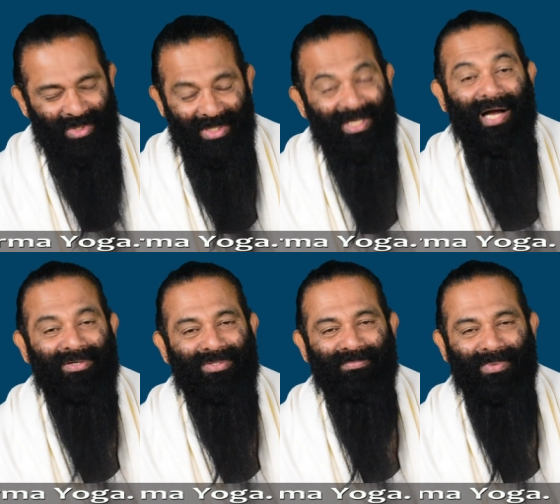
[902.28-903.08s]
called the
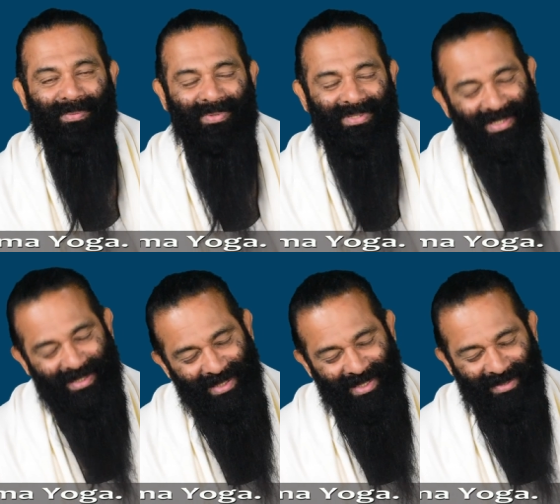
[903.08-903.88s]
art of
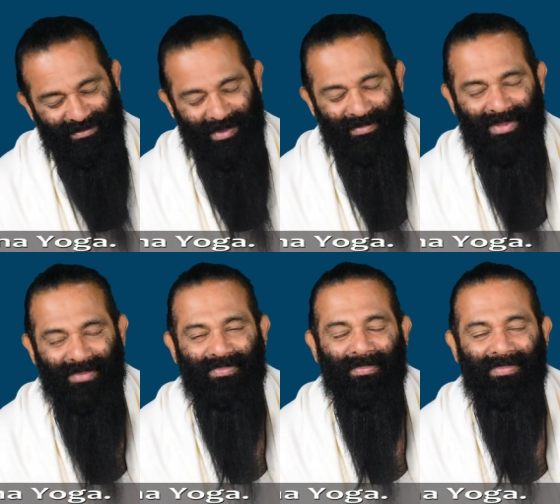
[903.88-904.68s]
publishing people
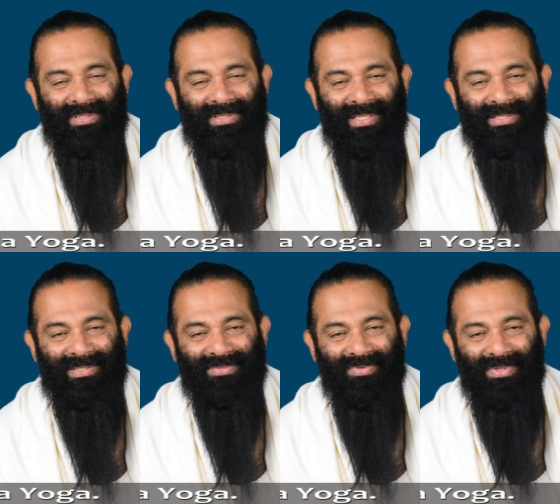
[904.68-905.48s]

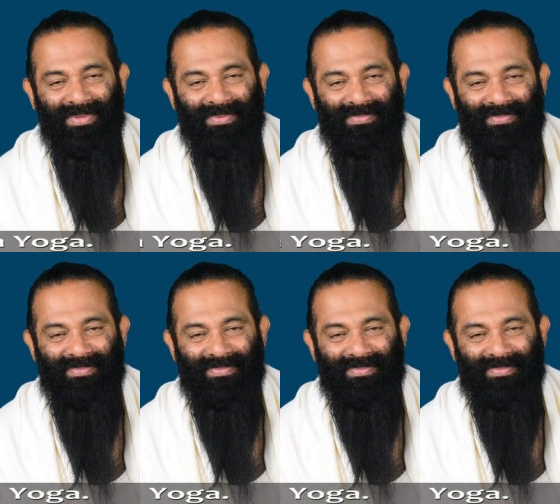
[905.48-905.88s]
publicize for you.